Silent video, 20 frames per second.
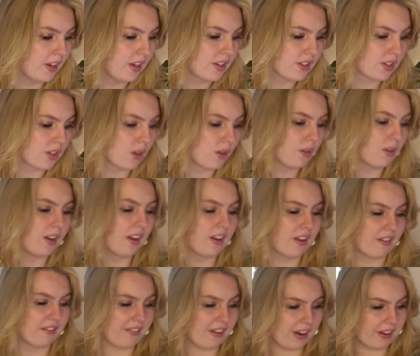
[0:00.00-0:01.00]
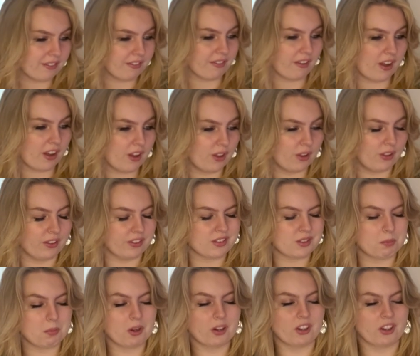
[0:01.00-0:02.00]
So in our fact file,
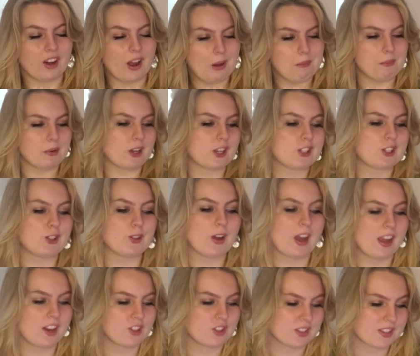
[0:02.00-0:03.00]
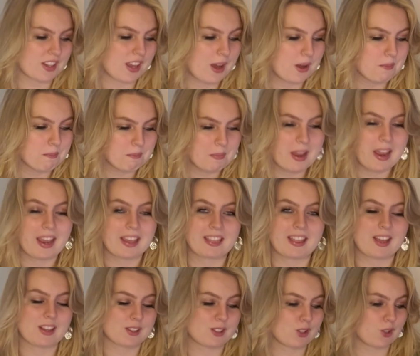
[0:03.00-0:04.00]
to put a number to just how big
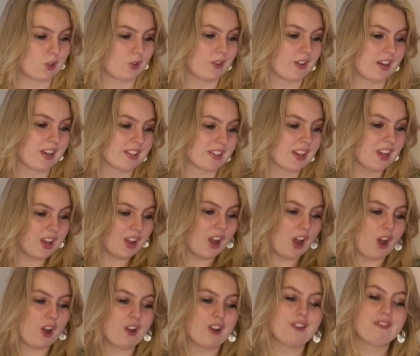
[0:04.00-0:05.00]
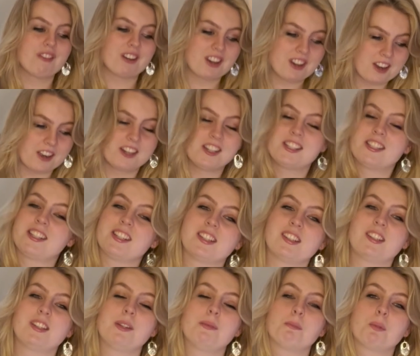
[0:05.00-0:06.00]
that store is, over
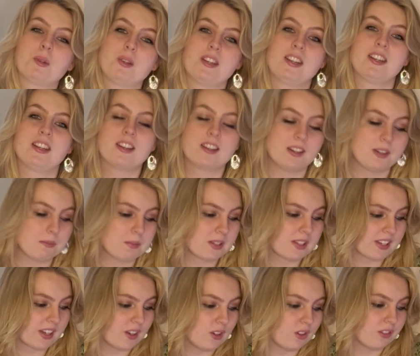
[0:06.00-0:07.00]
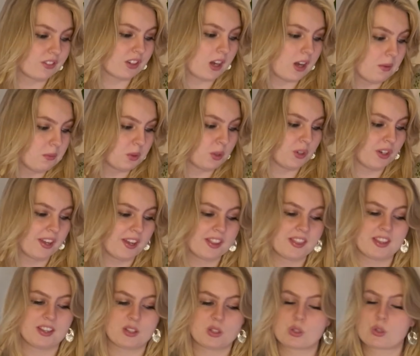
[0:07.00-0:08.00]
99.9% of carbon on
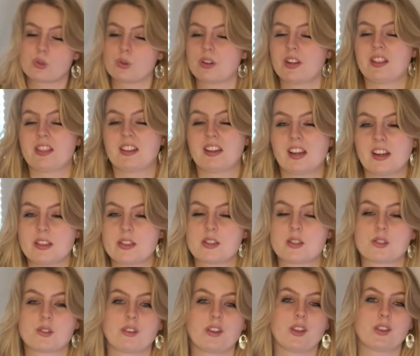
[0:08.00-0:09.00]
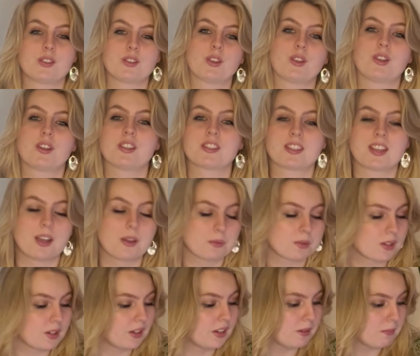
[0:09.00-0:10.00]
Earth is stored in the lithosphere, so that's
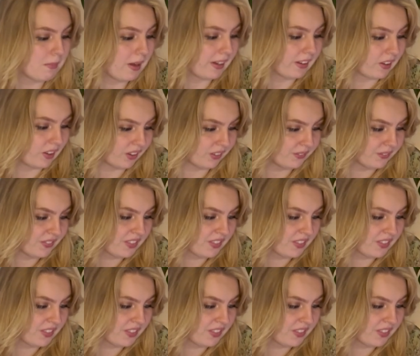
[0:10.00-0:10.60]
absolutely mega.